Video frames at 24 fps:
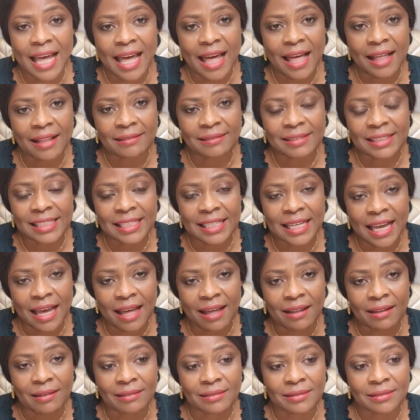
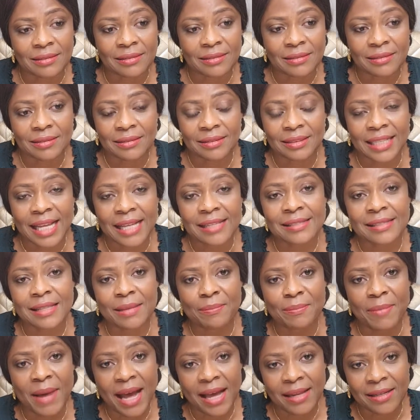LDL, that's the
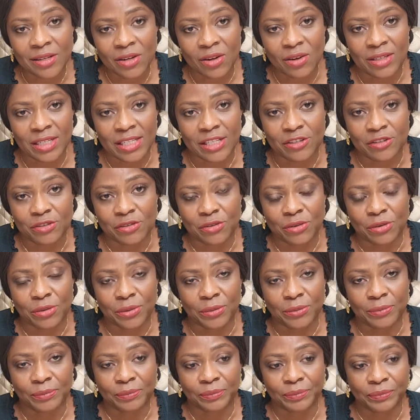bad cholesterol.
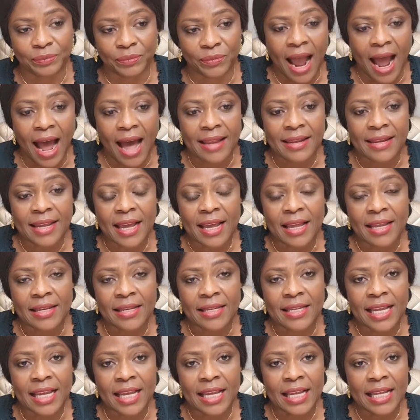And
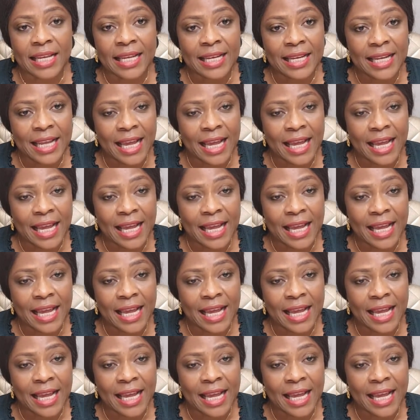then they